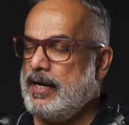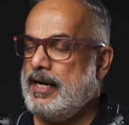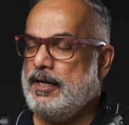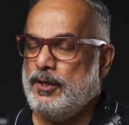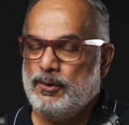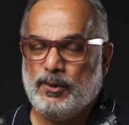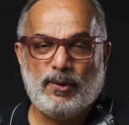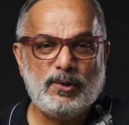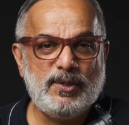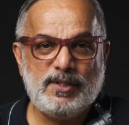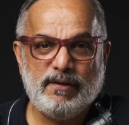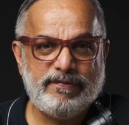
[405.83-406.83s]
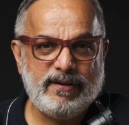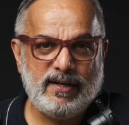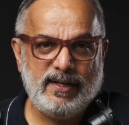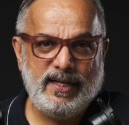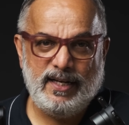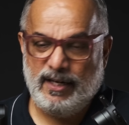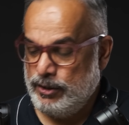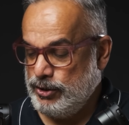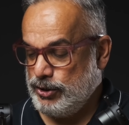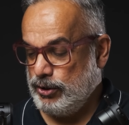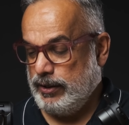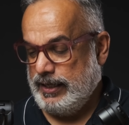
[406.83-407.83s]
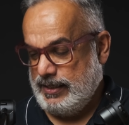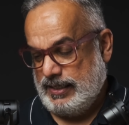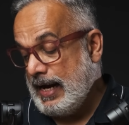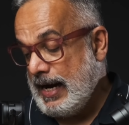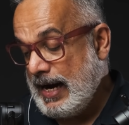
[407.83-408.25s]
and you're going to definitely enjoy it.